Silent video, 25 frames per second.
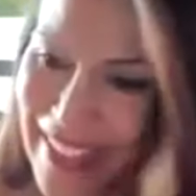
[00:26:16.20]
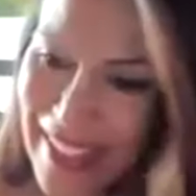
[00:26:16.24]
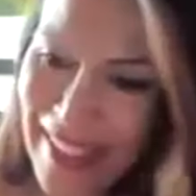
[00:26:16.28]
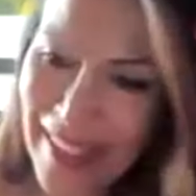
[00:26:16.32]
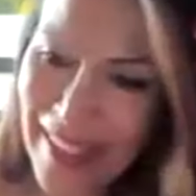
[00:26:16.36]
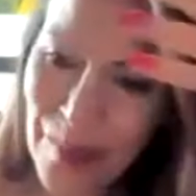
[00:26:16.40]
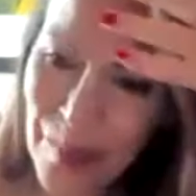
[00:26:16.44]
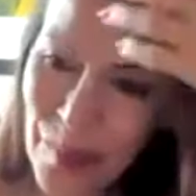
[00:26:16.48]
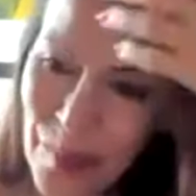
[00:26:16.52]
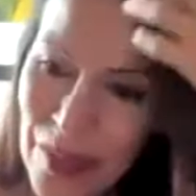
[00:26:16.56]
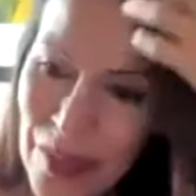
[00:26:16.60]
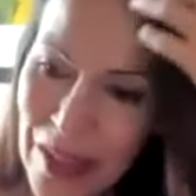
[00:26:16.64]

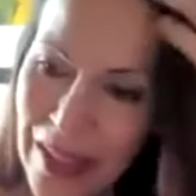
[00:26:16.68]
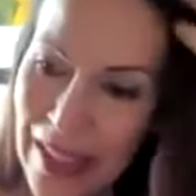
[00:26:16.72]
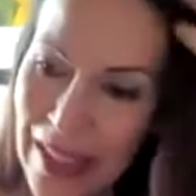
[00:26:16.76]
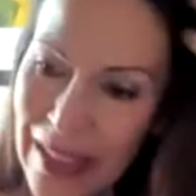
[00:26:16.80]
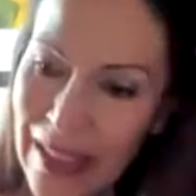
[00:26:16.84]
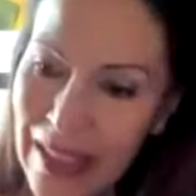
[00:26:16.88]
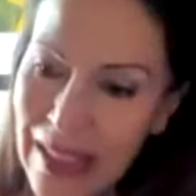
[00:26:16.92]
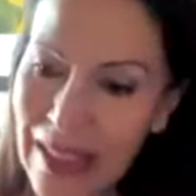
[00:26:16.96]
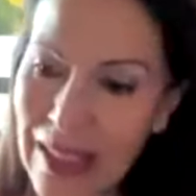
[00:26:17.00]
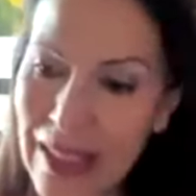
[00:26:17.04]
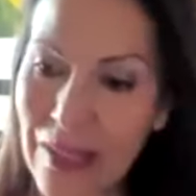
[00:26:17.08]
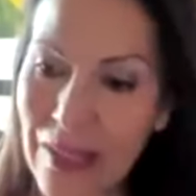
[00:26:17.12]
um,
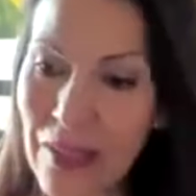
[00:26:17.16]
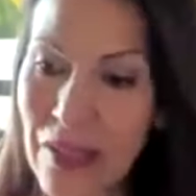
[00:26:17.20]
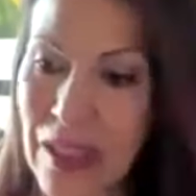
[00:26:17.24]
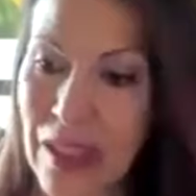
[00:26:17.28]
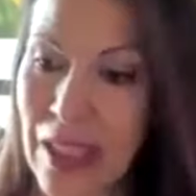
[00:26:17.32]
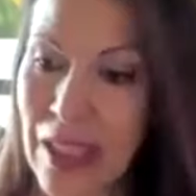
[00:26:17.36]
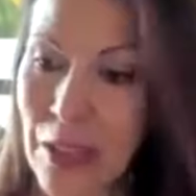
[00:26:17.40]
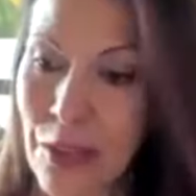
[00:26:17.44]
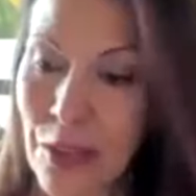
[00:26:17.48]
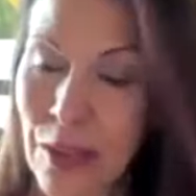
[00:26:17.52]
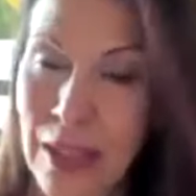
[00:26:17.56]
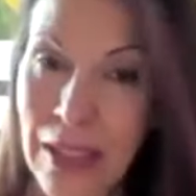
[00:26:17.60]

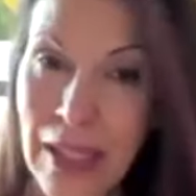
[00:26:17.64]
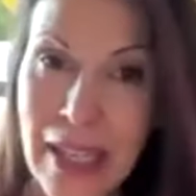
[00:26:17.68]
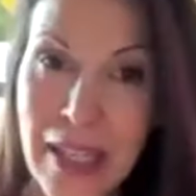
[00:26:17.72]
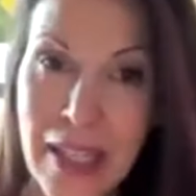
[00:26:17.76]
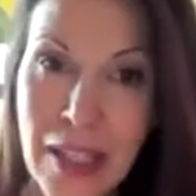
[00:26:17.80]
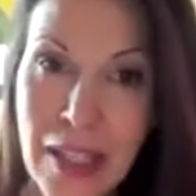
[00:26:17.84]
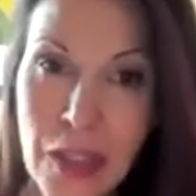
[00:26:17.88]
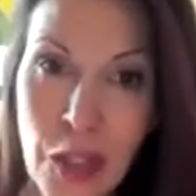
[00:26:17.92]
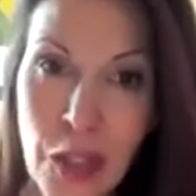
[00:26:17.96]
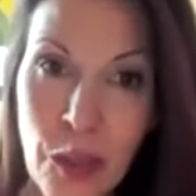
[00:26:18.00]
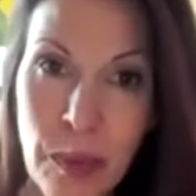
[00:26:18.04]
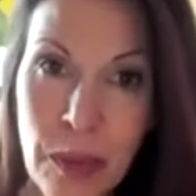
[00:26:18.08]
literally, I
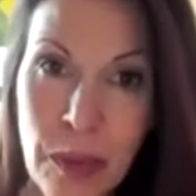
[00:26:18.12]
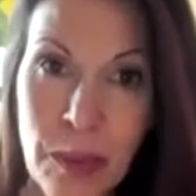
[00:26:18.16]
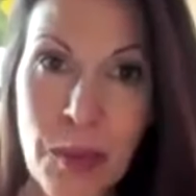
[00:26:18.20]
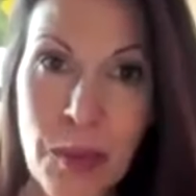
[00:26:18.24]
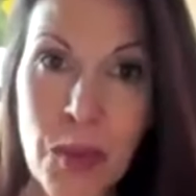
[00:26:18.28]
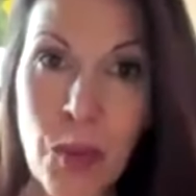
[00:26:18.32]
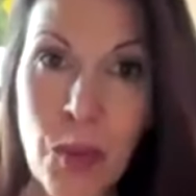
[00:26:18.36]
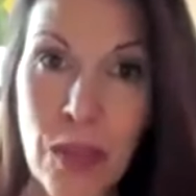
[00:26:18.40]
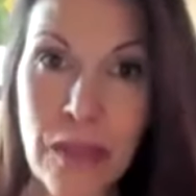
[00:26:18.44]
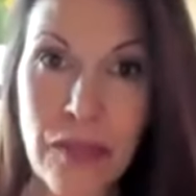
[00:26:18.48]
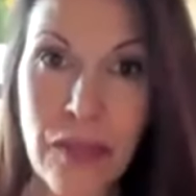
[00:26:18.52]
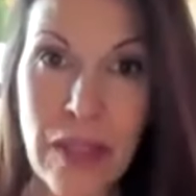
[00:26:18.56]
can open up
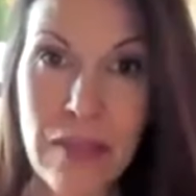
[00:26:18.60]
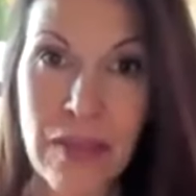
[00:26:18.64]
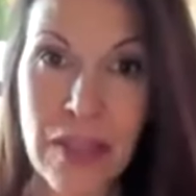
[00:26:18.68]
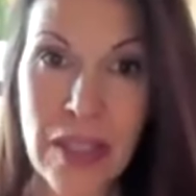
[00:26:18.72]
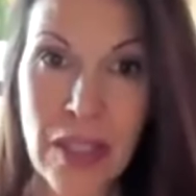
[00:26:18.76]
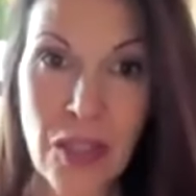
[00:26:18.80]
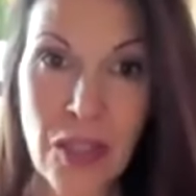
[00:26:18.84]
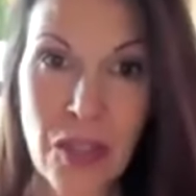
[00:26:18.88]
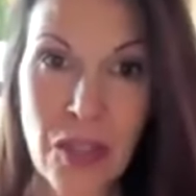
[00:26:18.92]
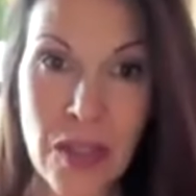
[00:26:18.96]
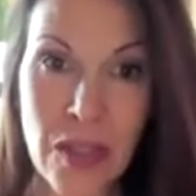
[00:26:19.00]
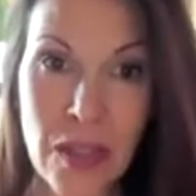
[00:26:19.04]
25
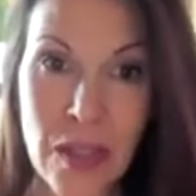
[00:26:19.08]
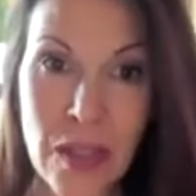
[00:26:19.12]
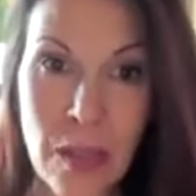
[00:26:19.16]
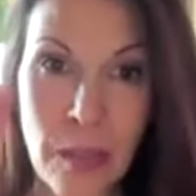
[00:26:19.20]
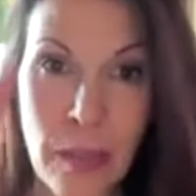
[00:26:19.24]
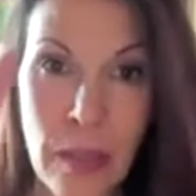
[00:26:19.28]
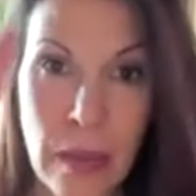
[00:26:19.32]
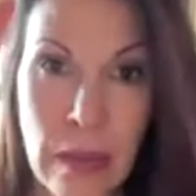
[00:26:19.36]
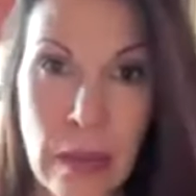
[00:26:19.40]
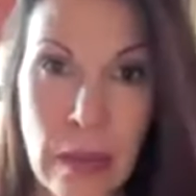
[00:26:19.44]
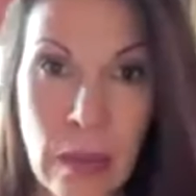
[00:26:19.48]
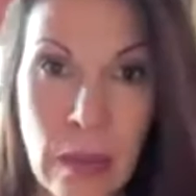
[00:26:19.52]
sessions in a
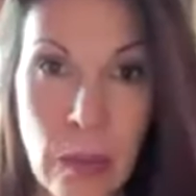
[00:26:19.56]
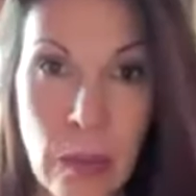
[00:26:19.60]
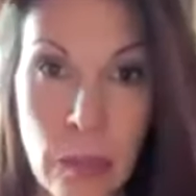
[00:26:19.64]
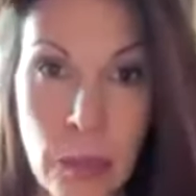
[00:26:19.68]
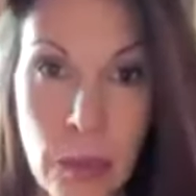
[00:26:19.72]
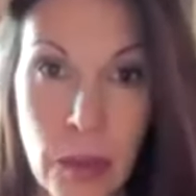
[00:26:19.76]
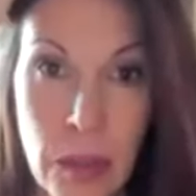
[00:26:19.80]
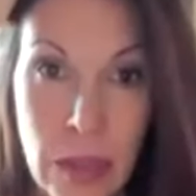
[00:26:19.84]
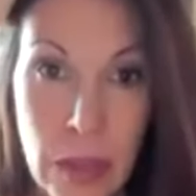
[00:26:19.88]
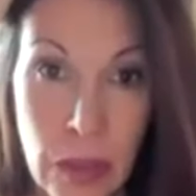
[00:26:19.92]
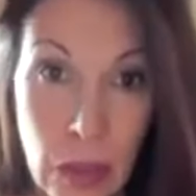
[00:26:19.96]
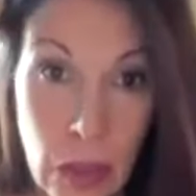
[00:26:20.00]
month and they're
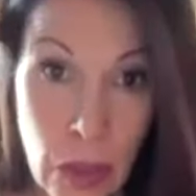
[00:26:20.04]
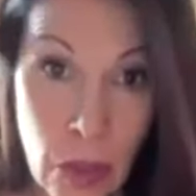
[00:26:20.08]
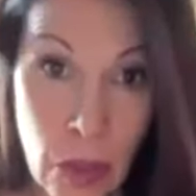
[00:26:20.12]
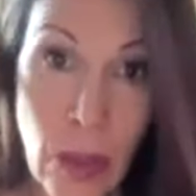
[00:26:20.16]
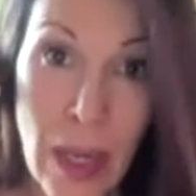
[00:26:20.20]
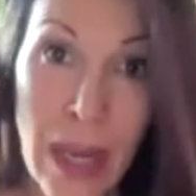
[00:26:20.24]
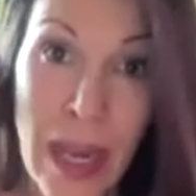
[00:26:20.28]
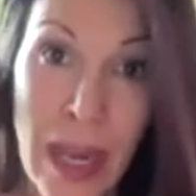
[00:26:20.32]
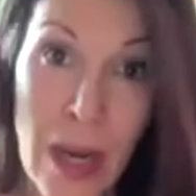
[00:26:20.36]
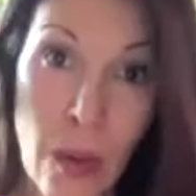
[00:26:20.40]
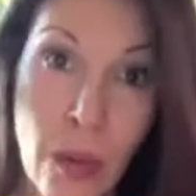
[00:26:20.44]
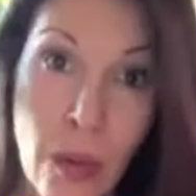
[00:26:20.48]
booked in two
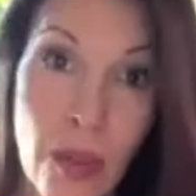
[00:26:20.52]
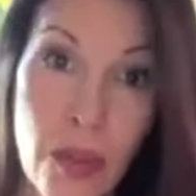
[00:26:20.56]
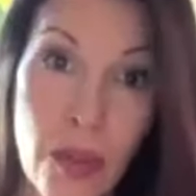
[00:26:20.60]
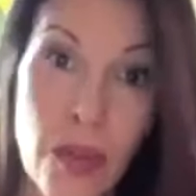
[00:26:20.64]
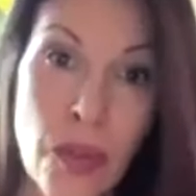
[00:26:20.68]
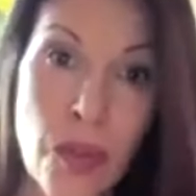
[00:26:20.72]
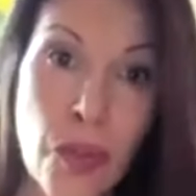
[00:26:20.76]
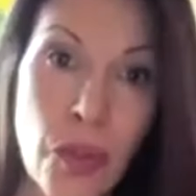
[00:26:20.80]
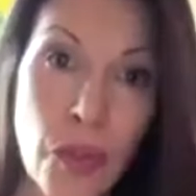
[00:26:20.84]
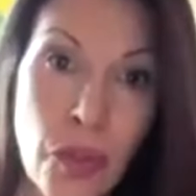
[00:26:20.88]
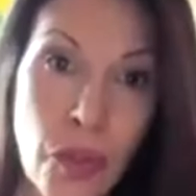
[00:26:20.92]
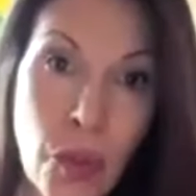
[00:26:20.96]
hours.
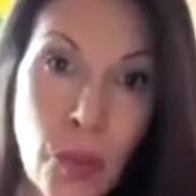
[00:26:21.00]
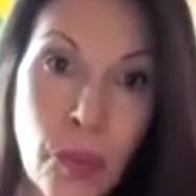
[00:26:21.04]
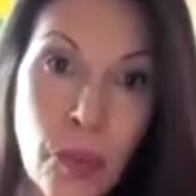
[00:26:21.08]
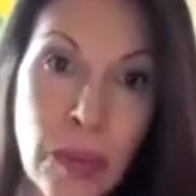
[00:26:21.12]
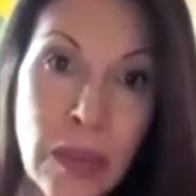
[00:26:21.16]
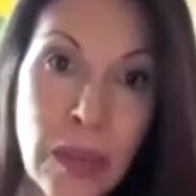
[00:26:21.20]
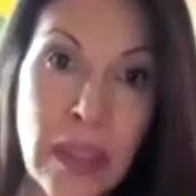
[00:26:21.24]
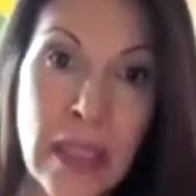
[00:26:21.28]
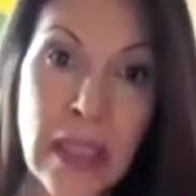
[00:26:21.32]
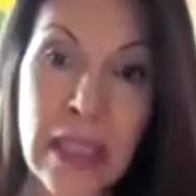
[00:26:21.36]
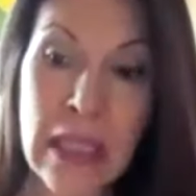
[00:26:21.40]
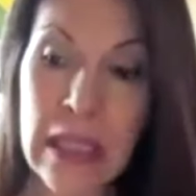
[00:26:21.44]
So
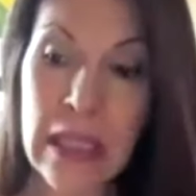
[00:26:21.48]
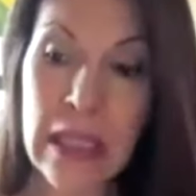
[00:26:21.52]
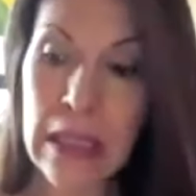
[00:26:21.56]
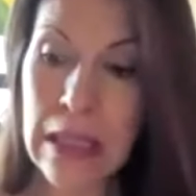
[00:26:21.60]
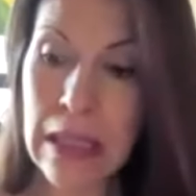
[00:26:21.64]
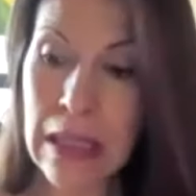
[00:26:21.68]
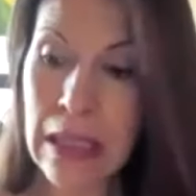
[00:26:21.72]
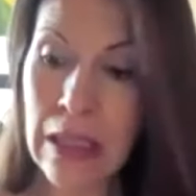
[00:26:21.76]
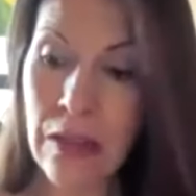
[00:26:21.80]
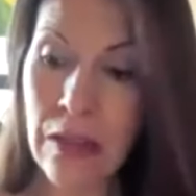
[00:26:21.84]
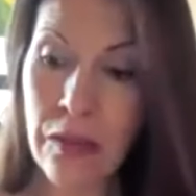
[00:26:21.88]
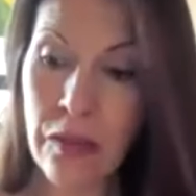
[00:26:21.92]
please,
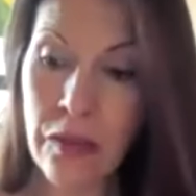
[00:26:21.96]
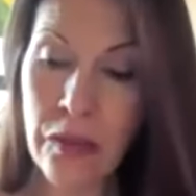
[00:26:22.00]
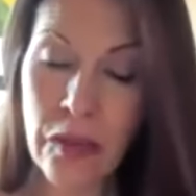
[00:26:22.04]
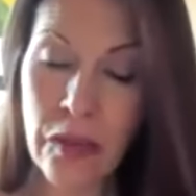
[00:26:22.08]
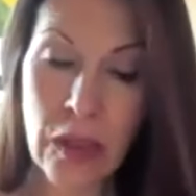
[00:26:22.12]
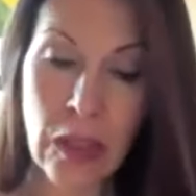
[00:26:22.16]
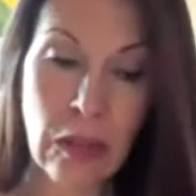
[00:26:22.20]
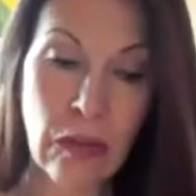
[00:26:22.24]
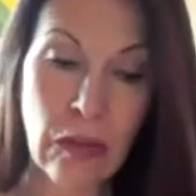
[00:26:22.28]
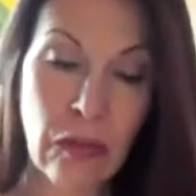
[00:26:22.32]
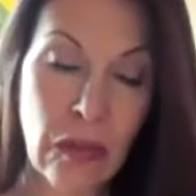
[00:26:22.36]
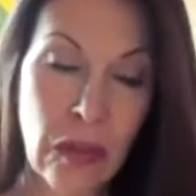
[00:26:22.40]
if,
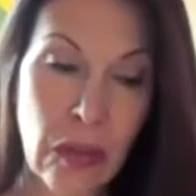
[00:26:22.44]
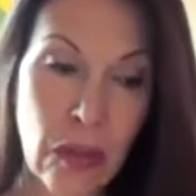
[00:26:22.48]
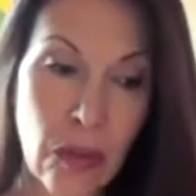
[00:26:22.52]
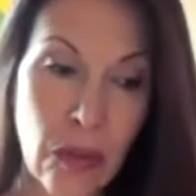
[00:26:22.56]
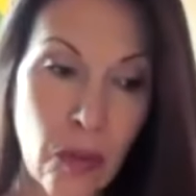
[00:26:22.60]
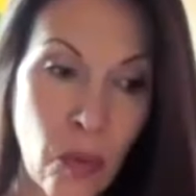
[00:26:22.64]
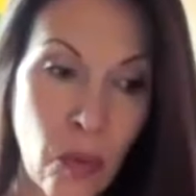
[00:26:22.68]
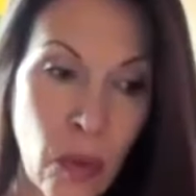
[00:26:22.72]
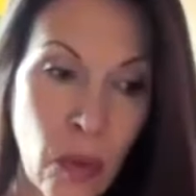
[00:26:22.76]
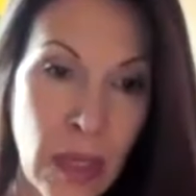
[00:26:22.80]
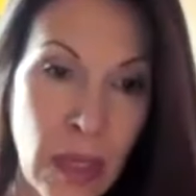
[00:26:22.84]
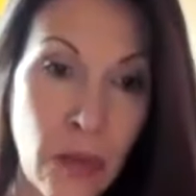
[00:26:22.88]
if
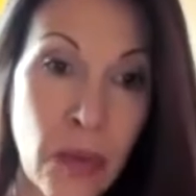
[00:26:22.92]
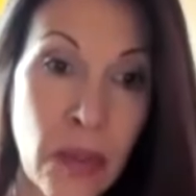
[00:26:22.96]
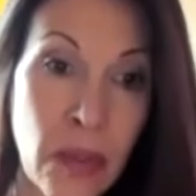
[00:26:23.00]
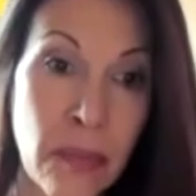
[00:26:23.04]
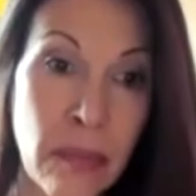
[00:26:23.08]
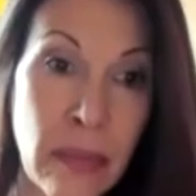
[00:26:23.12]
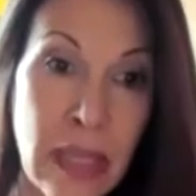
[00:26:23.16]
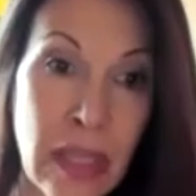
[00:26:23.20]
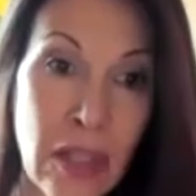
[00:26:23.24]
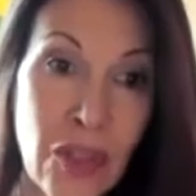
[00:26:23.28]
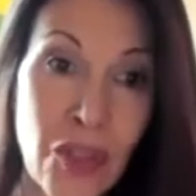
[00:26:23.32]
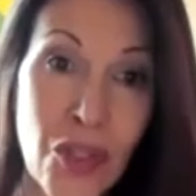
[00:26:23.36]
you want one,
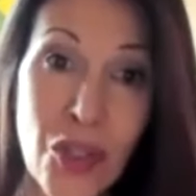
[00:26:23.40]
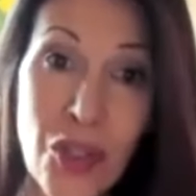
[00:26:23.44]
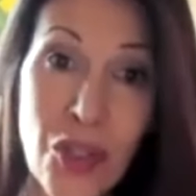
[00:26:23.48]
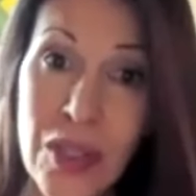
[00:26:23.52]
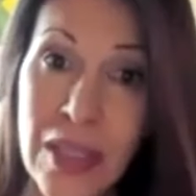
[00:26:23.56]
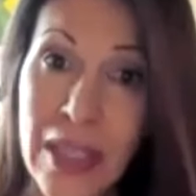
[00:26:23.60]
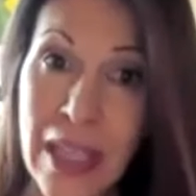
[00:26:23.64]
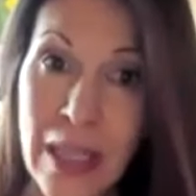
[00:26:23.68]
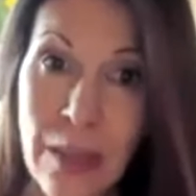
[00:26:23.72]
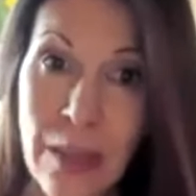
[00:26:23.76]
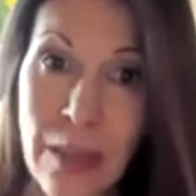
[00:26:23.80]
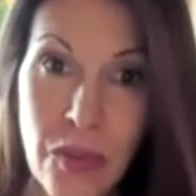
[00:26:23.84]
make sure you
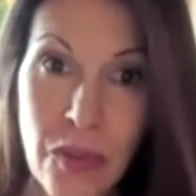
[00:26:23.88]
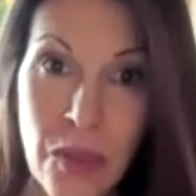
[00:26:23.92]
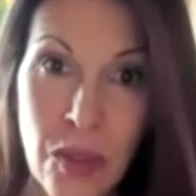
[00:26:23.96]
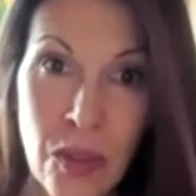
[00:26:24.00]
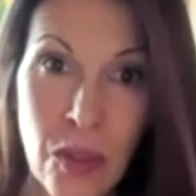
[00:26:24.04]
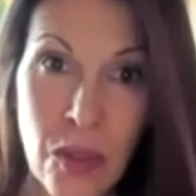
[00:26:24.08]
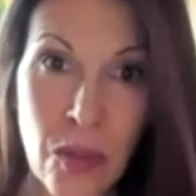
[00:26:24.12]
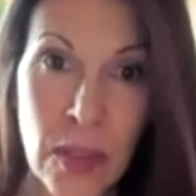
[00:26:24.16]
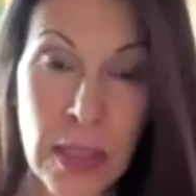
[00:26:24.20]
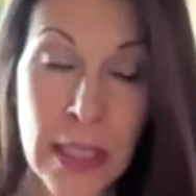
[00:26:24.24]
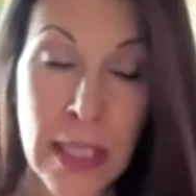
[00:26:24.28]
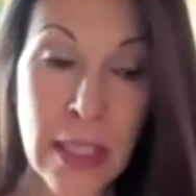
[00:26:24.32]
sign up for the
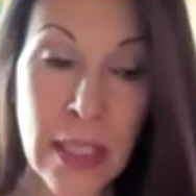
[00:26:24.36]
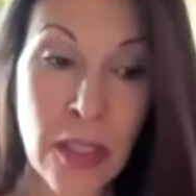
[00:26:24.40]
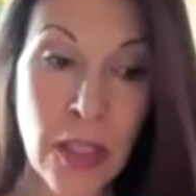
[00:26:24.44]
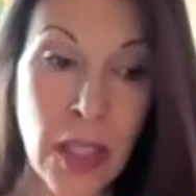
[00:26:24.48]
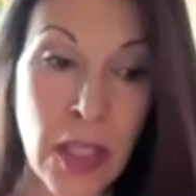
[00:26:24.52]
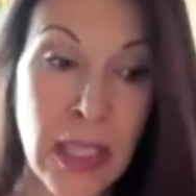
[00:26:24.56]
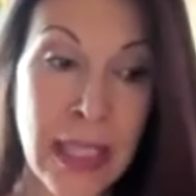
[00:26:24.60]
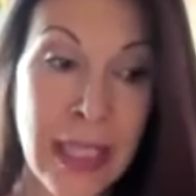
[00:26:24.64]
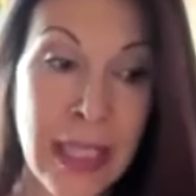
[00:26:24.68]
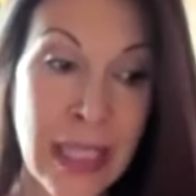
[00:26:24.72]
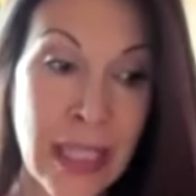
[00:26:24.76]
newsletter.